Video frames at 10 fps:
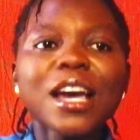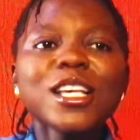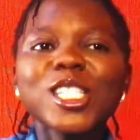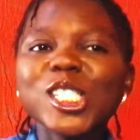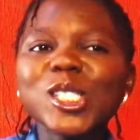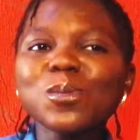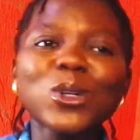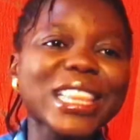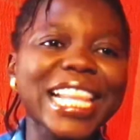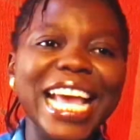
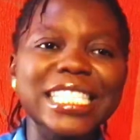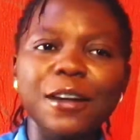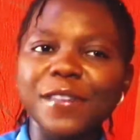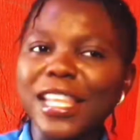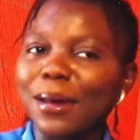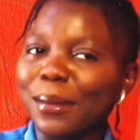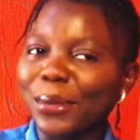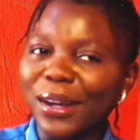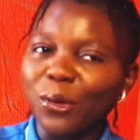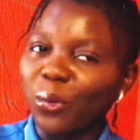smoothless, and finally I'm like,